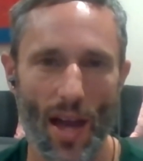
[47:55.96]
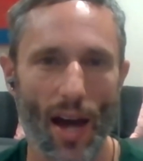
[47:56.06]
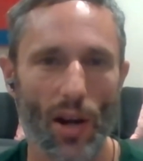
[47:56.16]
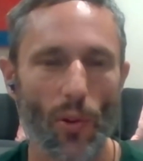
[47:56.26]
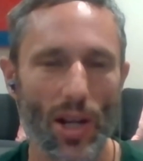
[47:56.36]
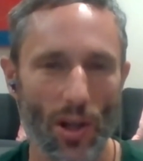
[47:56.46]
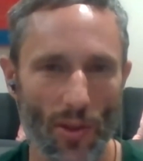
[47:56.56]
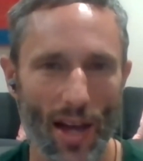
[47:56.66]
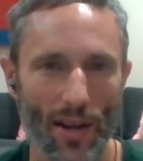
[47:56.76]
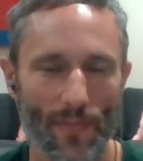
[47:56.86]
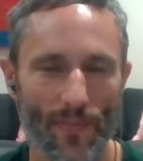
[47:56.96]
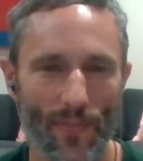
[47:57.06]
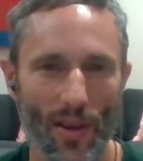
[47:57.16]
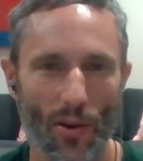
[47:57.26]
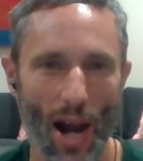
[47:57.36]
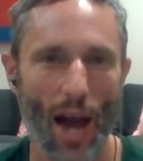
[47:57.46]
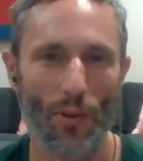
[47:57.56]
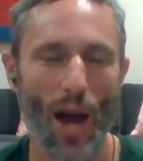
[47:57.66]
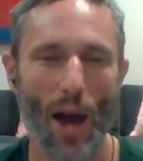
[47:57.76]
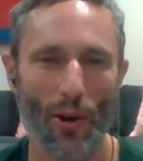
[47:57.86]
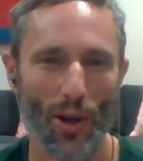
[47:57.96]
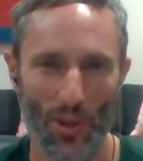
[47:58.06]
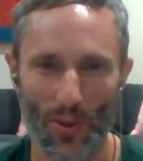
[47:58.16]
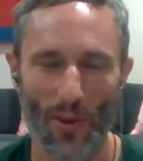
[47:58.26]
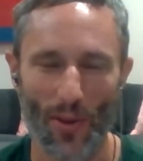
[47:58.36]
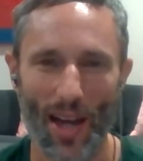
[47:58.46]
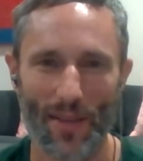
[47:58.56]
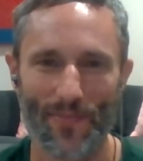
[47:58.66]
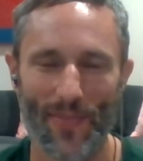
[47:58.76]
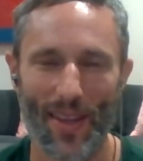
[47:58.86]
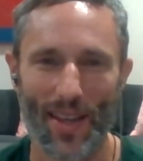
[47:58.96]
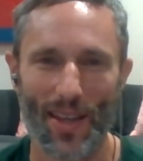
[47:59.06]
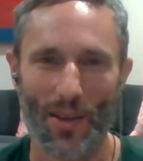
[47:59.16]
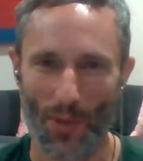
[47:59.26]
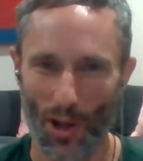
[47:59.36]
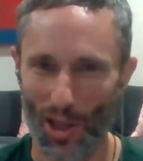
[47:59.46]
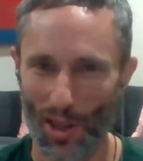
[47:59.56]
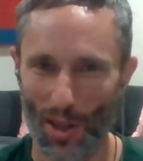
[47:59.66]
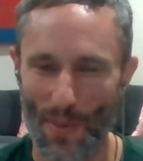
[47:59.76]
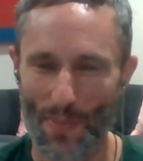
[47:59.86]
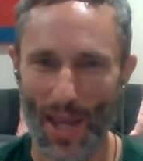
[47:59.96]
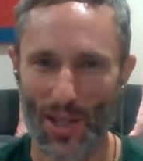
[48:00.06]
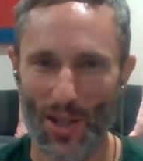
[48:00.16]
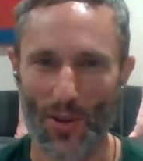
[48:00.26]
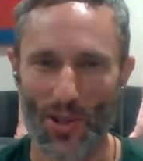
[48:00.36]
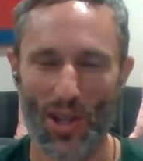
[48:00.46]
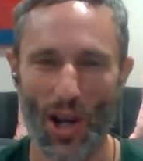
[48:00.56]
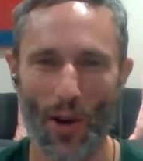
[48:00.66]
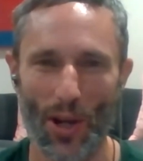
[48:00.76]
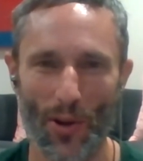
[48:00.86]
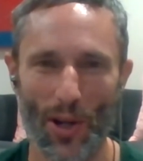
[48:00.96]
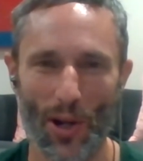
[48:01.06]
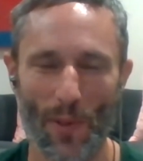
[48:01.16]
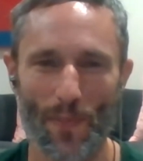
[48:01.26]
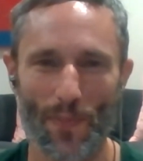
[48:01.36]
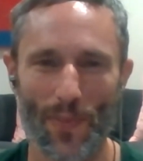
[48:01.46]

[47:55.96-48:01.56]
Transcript: How do I know that? Or how can you know that? Well, let me paint another scenario here.